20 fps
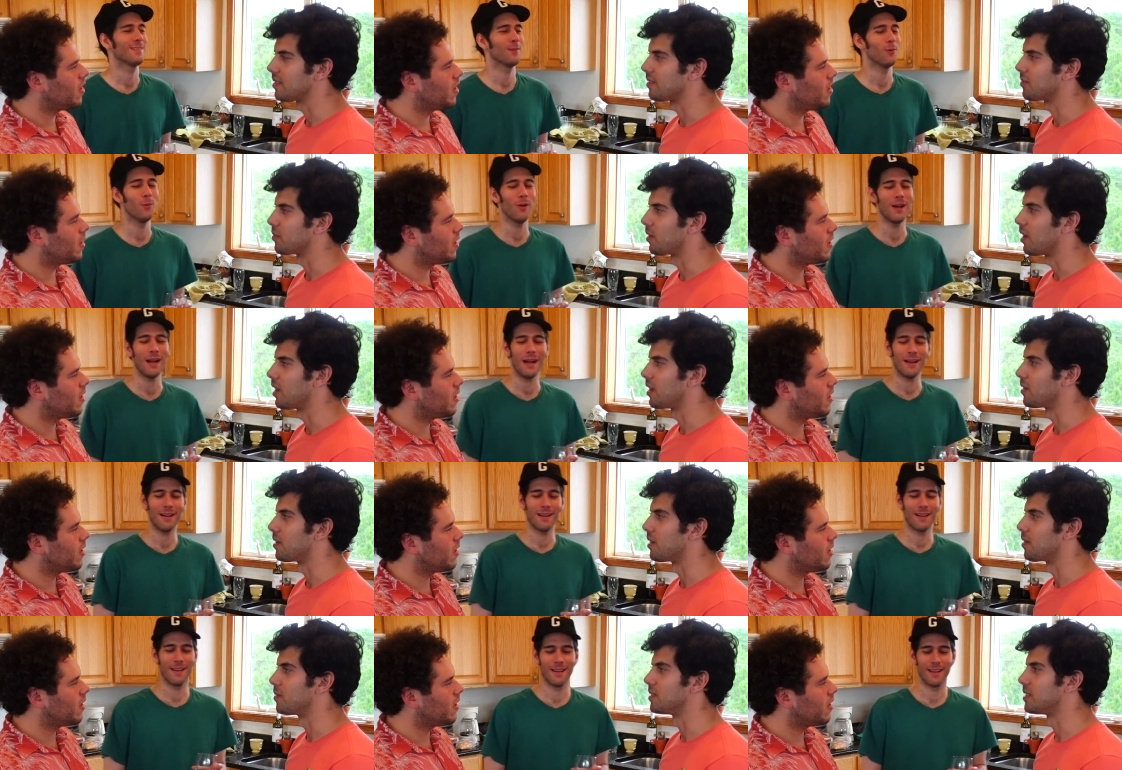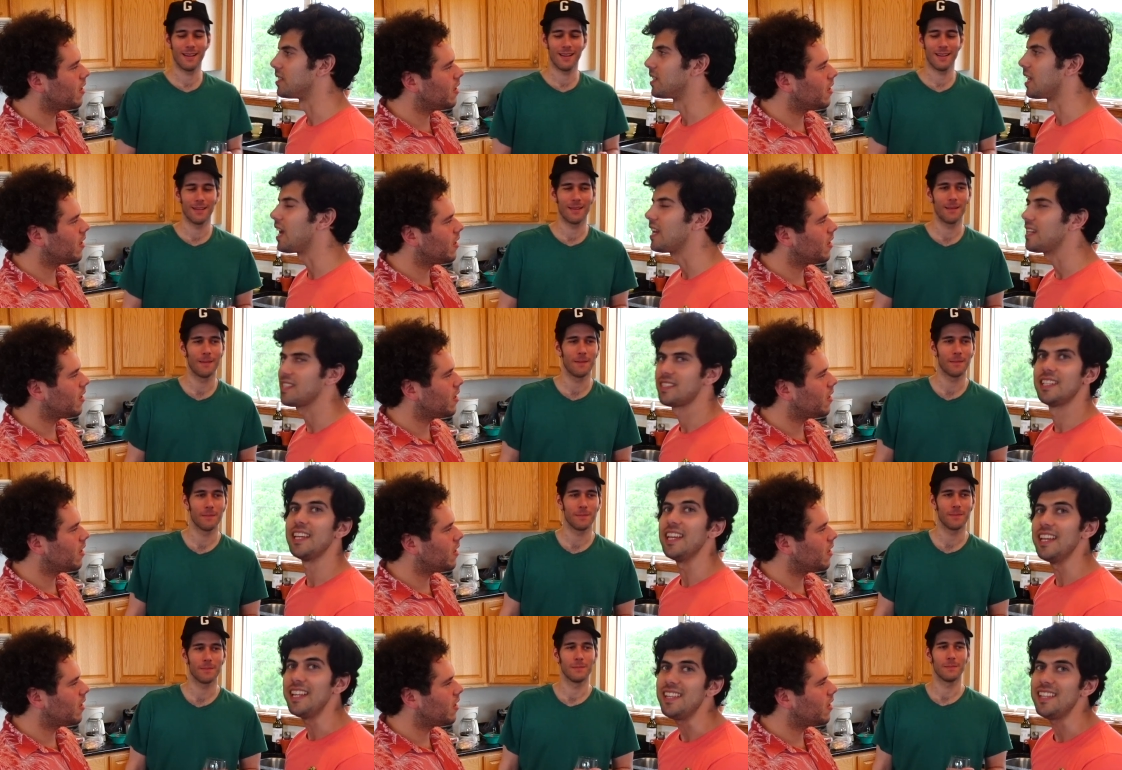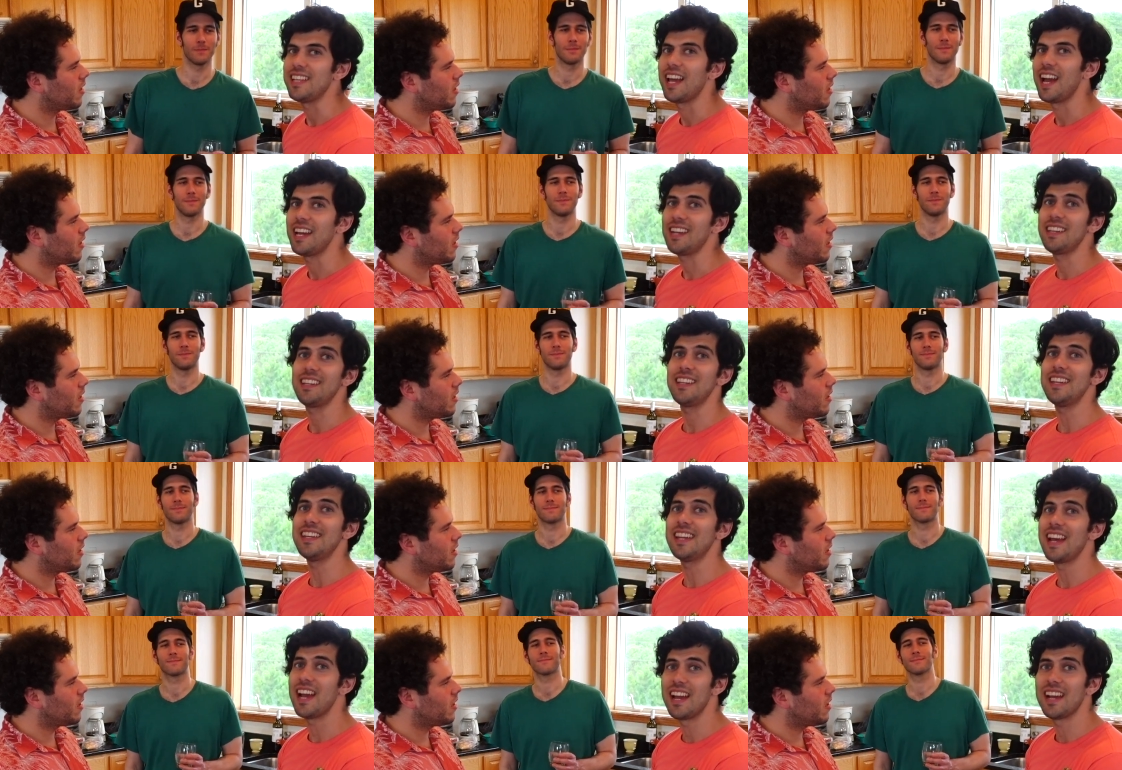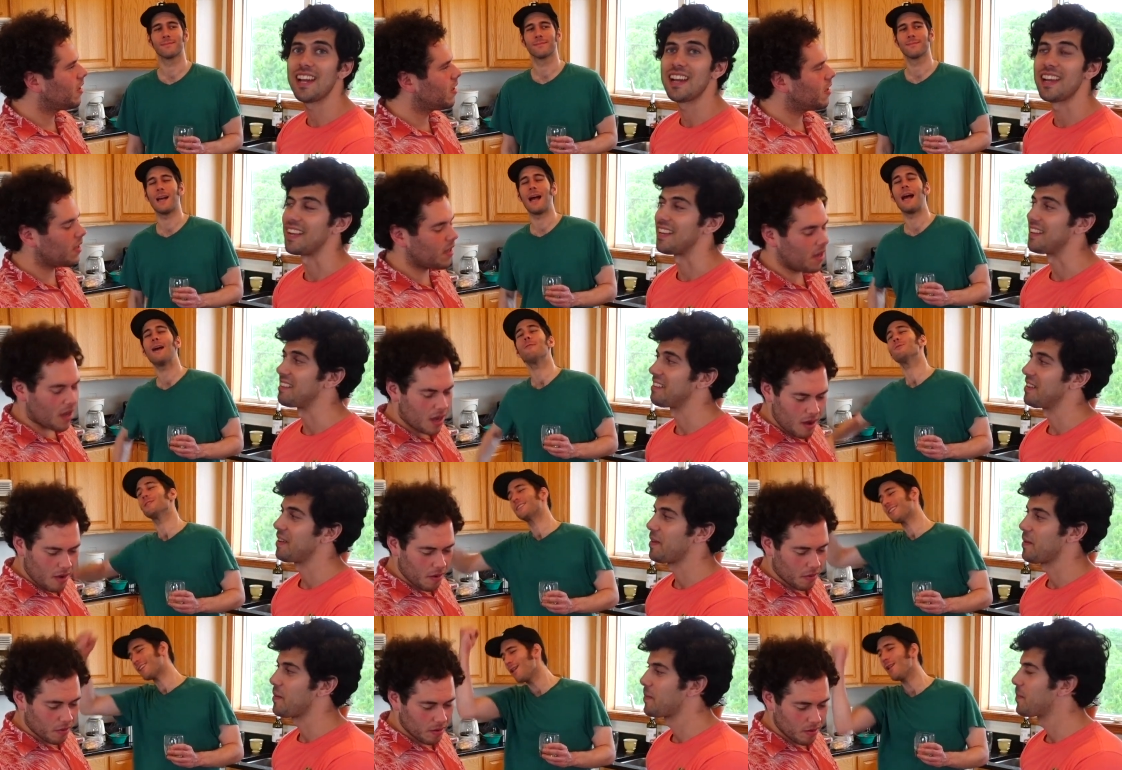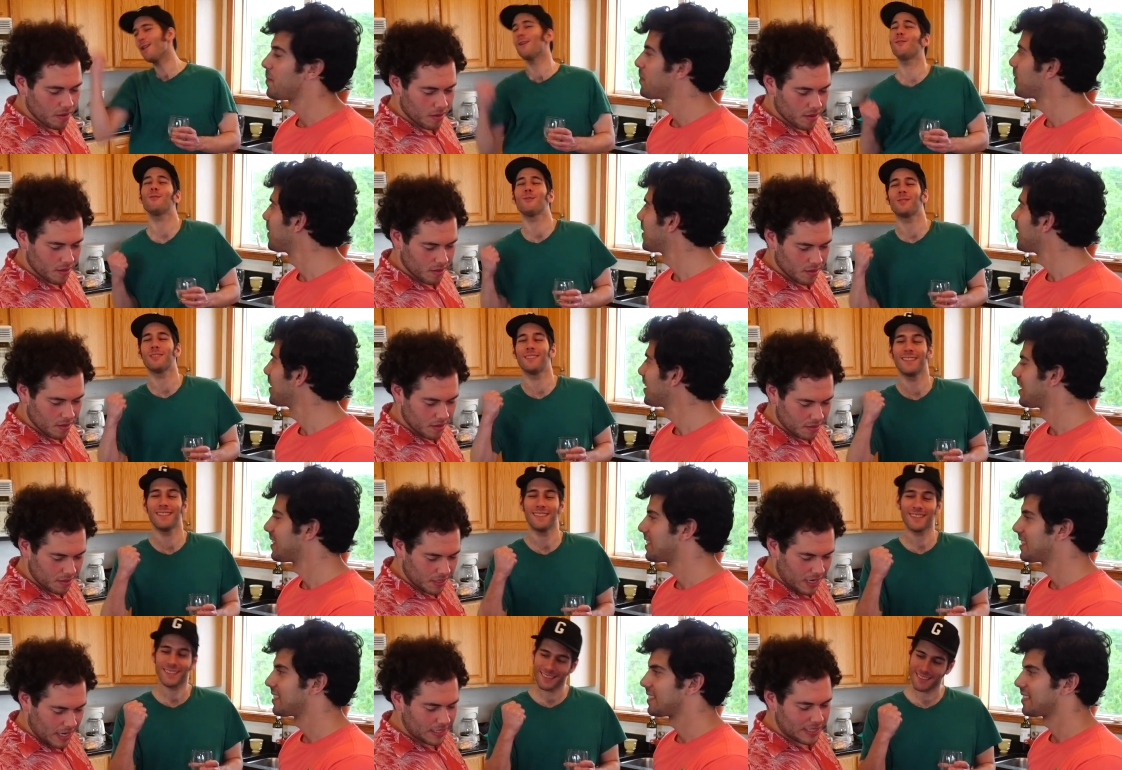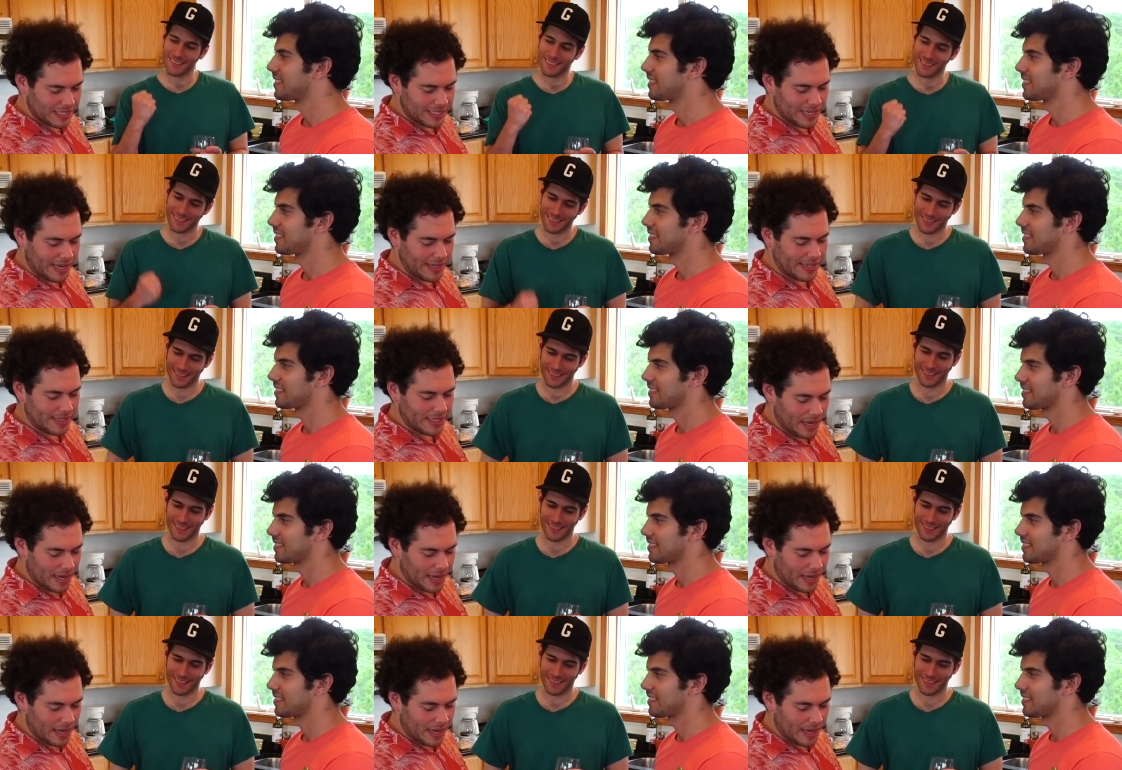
Speaker 1: so well, it, was nineteen ninety nine. Oh, close. Nineteen ninety